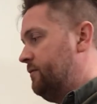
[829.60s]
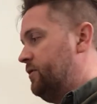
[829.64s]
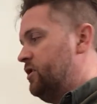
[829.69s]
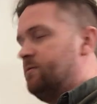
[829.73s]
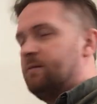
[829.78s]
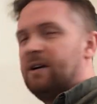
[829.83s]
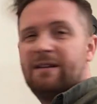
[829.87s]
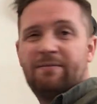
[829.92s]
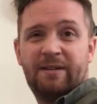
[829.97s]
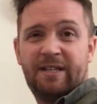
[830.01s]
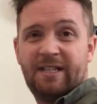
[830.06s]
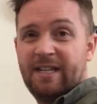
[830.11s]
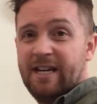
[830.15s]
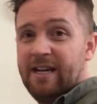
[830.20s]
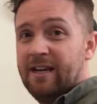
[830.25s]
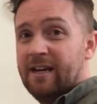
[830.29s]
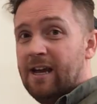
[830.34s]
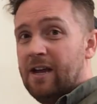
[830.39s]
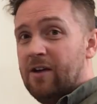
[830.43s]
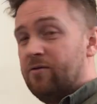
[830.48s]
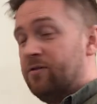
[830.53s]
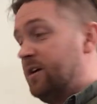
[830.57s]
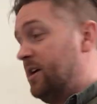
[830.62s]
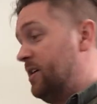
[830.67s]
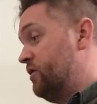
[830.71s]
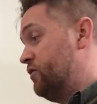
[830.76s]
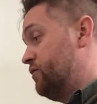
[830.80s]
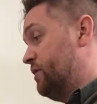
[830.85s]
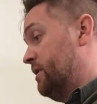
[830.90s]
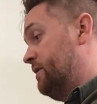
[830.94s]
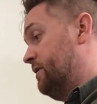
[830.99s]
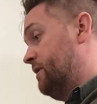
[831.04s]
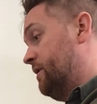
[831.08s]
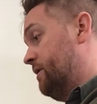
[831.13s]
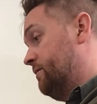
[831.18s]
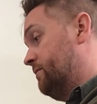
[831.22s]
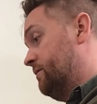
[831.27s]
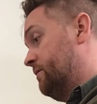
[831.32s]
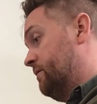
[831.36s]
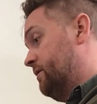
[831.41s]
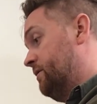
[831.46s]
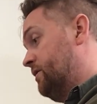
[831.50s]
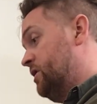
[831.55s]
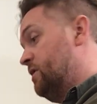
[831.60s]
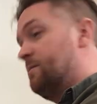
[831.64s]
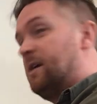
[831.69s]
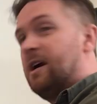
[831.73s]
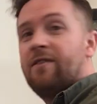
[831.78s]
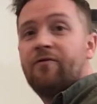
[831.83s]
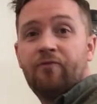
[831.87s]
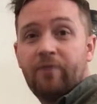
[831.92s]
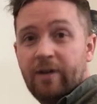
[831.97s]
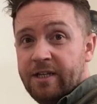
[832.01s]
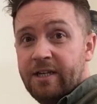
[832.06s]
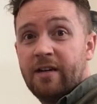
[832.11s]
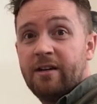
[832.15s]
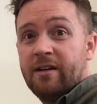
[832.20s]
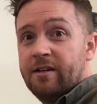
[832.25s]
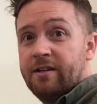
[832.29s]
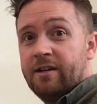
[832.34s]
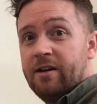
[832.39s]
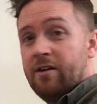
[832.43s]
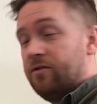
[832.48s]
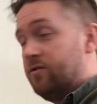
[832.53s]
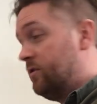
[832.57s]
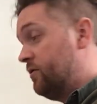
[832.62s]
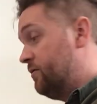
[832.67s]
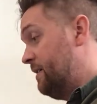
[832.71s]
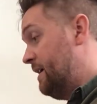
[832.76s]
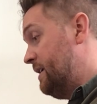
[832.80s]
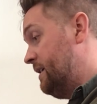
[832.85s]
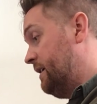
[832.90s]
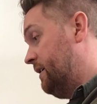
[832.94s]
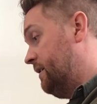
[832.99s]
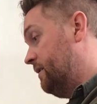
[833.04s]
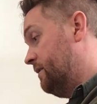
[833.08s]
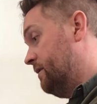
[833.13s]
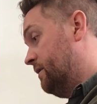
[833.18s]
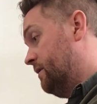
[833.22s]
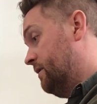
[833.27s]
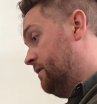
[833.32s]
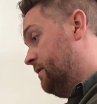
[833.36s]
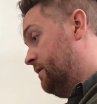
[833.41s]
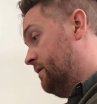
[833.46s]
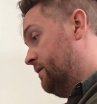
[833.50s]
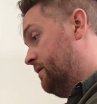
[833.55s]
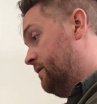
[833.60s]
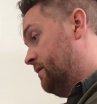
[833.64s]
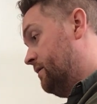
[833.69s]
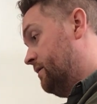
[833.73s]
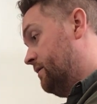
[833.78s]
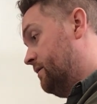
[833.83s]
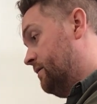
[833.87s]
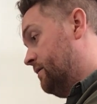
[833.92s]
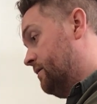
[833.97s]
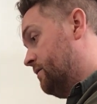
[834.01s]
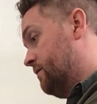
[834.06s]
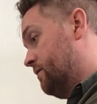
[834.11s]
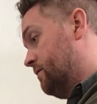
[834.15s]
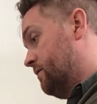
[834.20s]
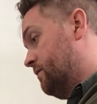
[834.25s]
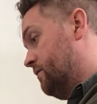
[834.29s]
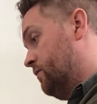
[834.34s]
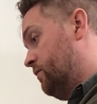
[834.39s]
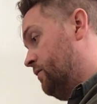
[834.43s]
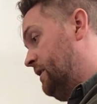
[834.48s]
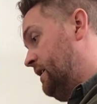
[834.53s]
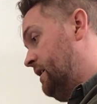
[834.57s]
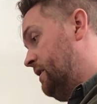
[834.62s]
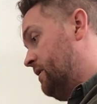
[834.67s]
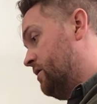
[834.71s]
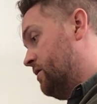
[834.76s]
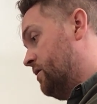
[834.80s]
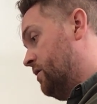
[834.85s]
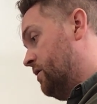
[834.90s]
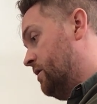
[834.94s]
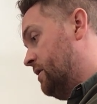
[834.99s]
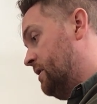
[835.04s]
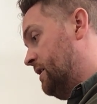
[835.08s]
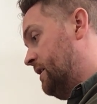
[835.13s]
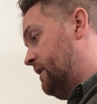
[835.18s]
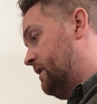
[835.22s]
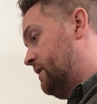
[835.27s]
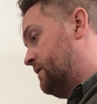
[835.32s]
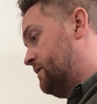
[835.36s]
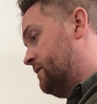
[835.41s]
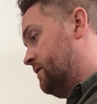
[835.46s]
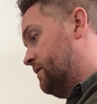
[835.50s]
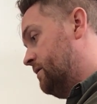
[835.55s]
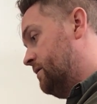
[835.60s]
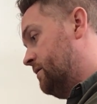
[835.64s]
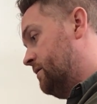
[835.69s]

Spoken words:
you might be saying it out loud right now, you might have written it down already, we call it